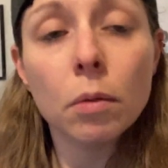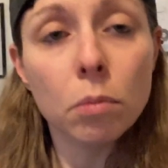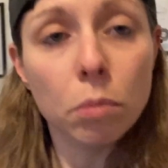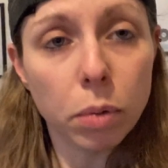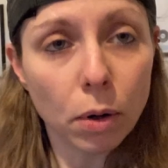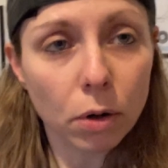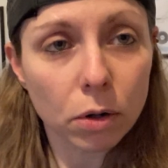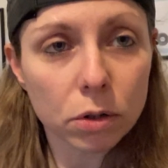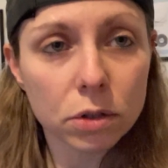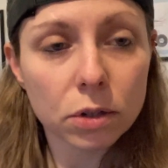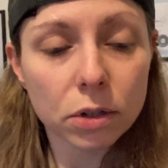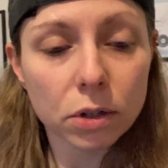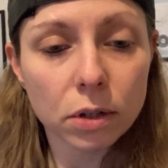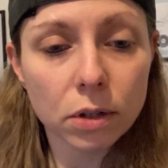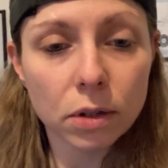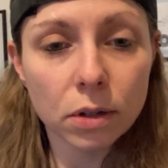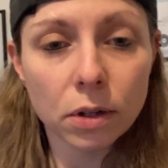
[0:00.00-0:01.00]
But
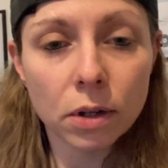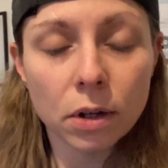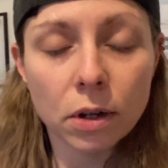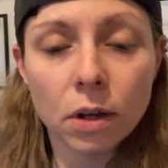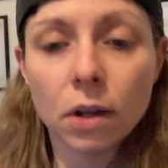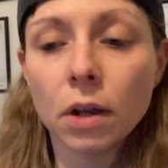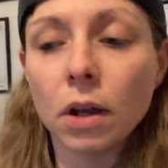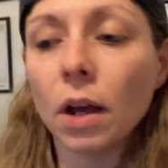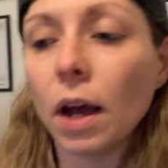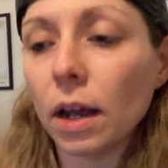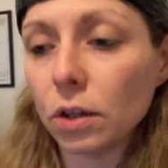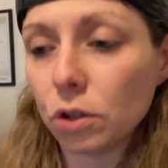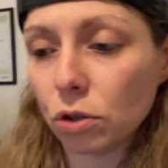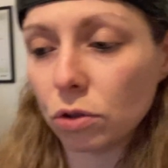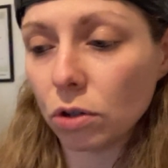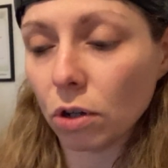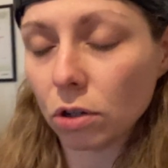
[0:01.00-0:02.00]
as
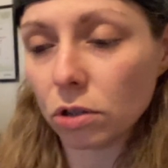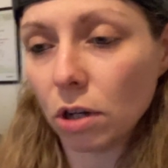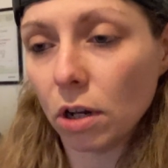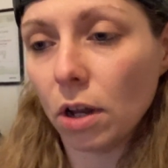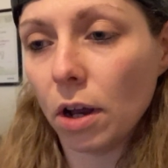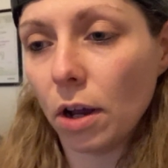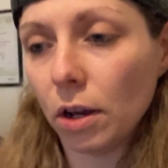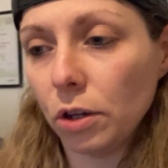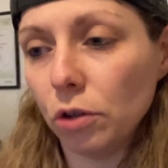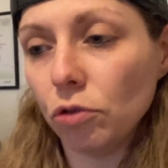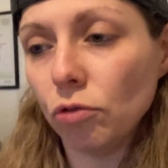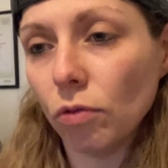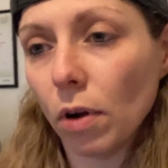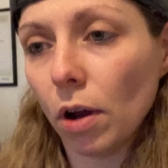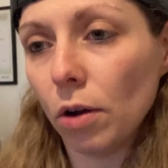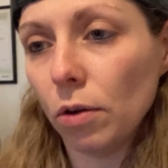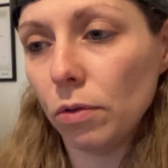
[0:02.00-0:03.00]
you start to learn, you
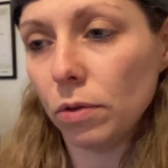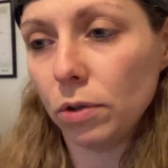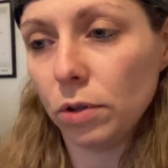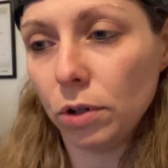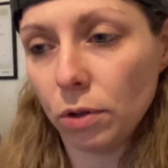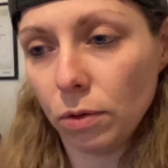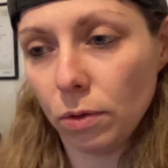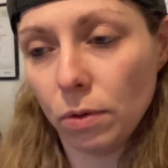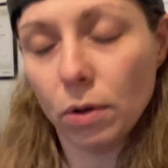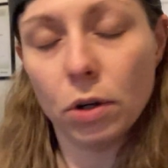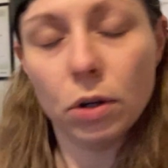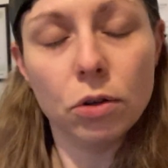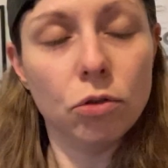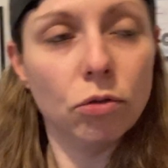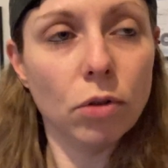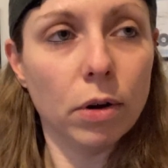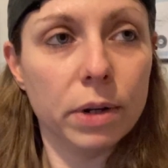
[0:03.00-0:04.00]

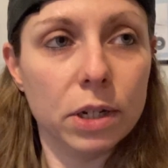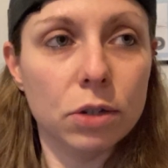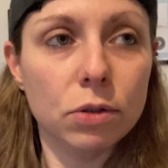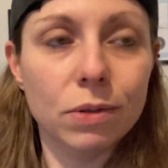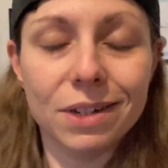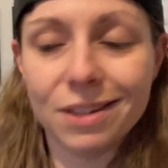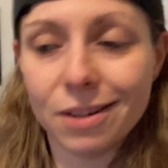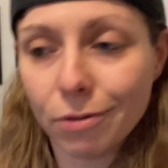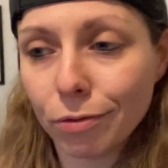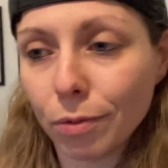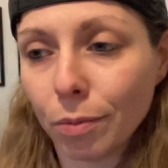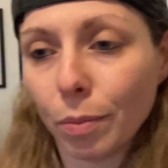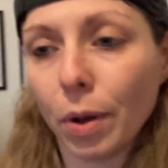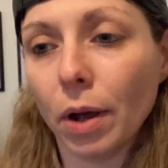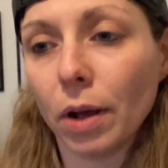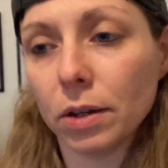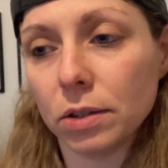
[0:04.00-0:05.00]
grow into a different
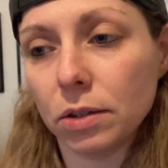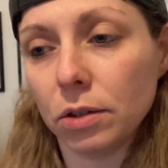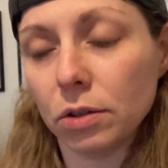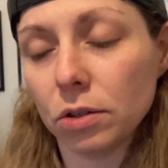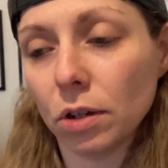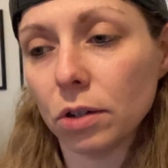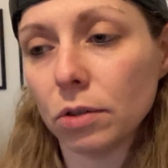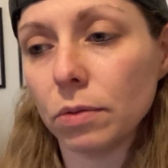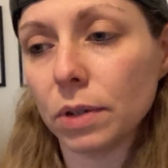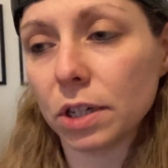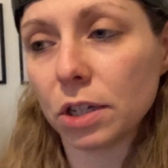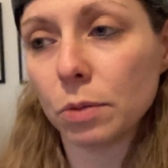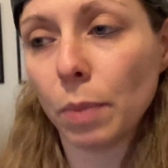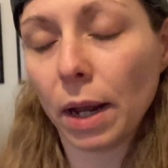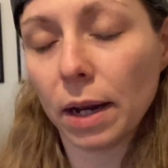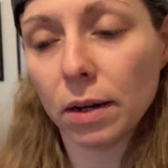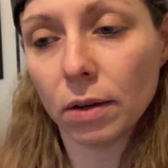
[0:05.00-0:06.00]
person, you start to
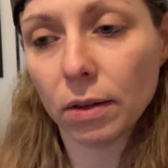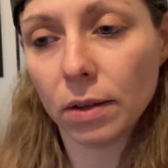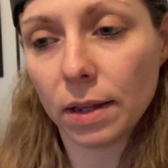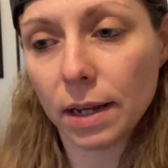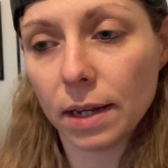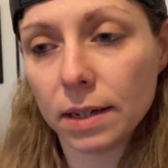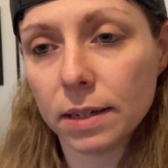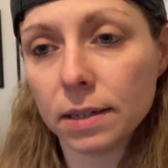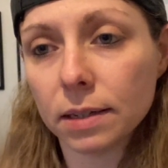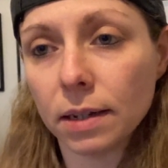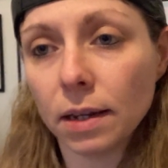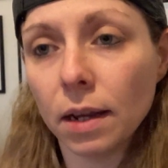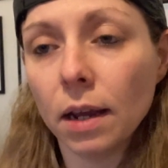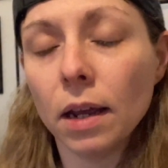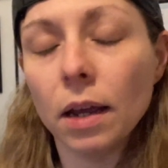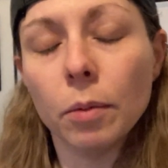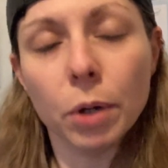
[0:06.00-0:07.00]
expand on this,
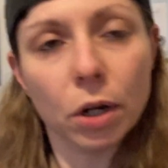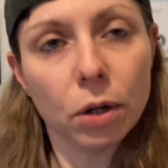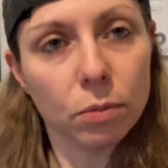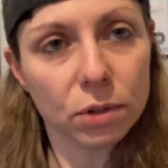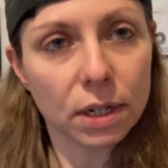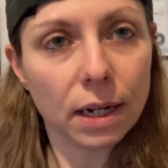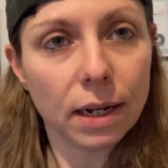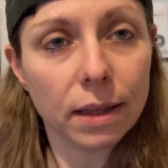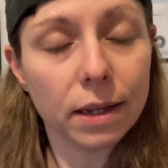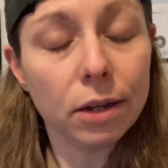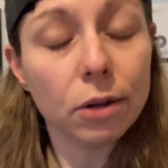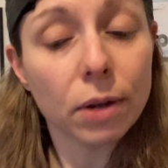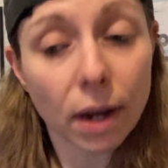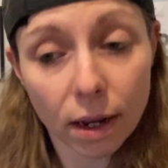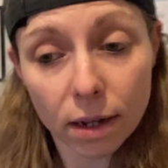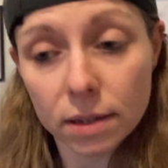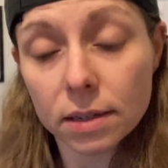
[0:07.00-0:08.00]
it becomes clear that you
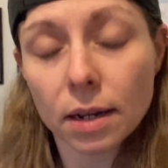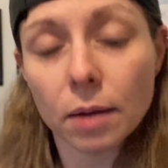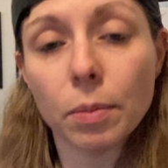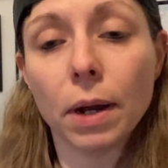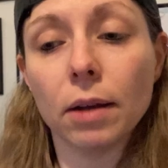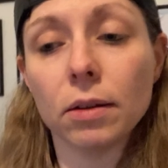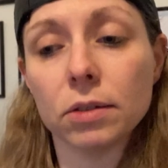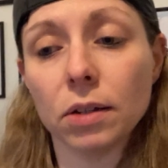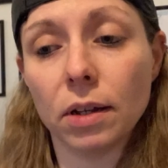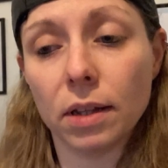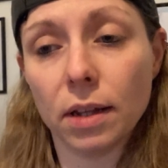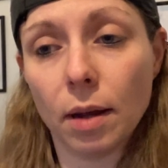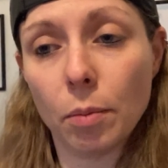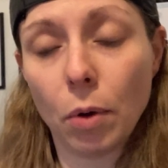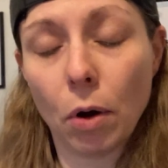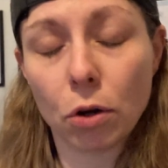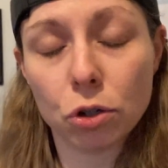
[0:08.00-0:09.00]
can step outside
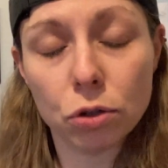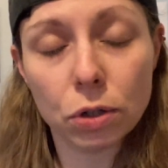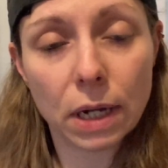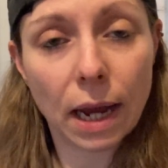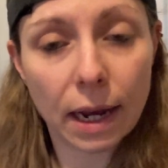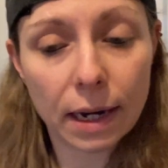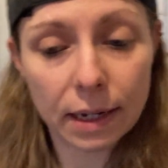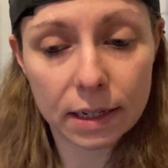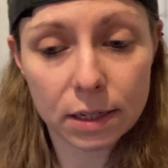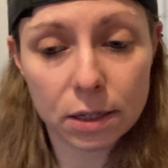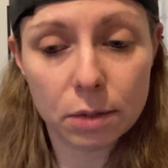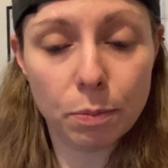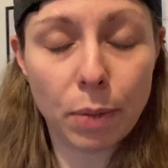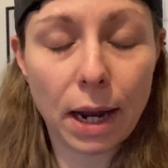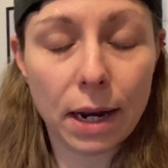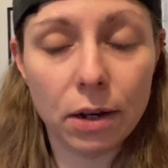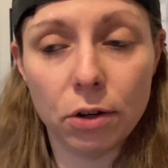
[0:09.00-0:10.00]
that box, you can
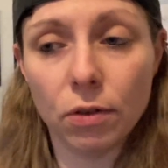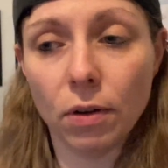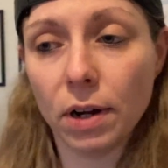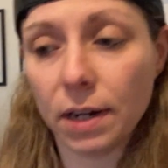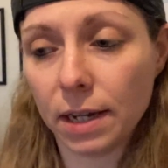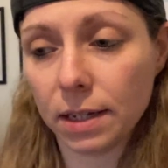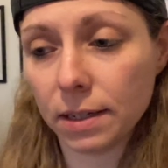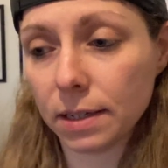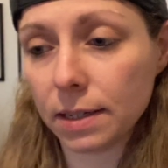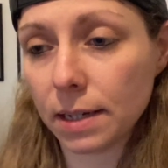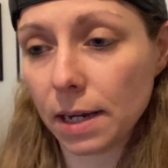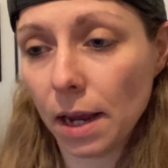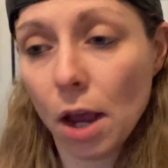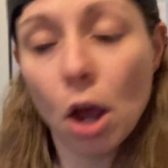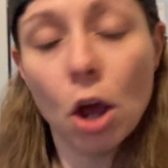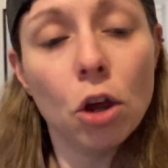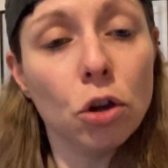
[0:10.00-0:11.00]
expand your identity,
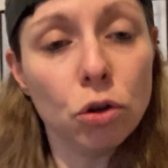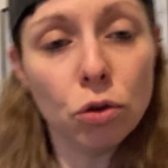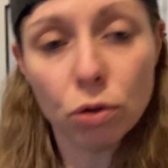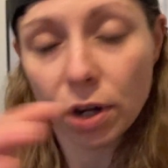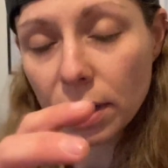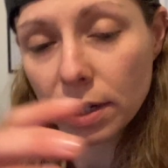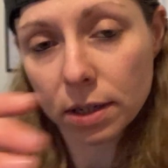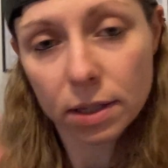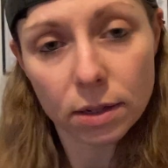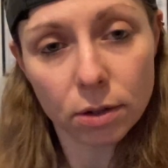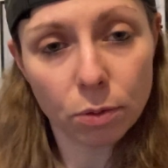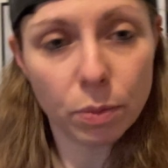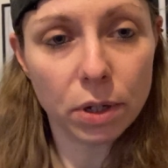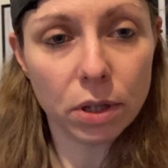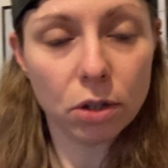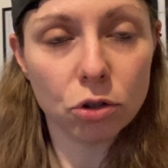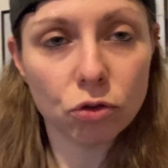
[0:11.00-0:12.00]
you can still
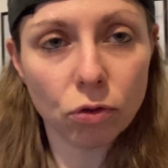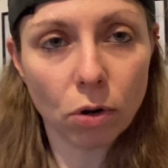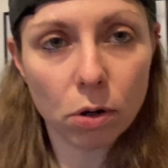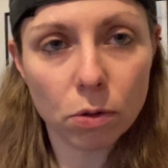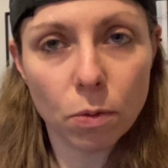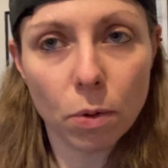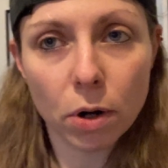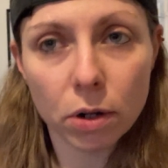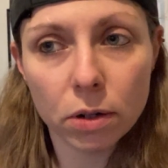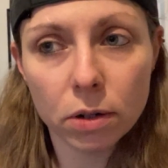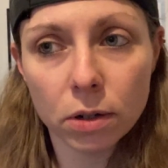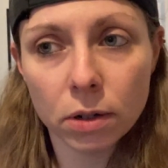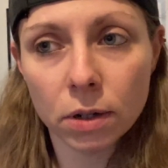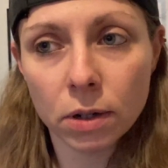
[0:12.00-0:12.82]
be the strong one,